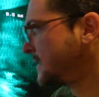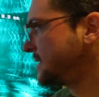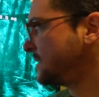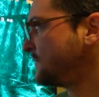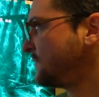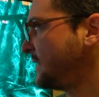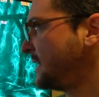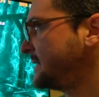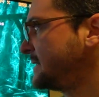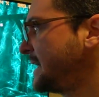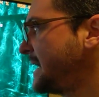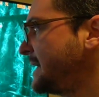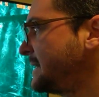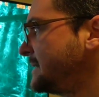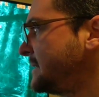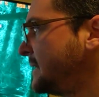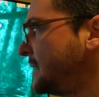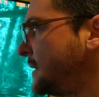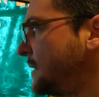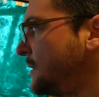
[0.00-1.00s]
this is
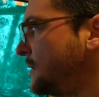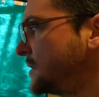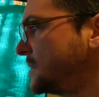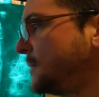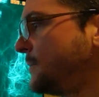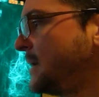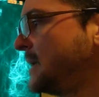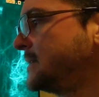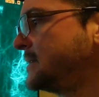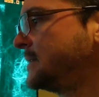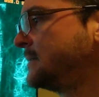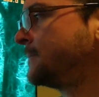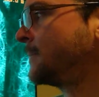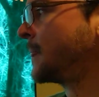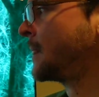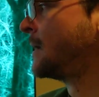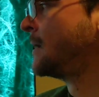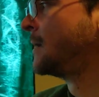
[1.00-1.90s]
fantastic, it looks amazing.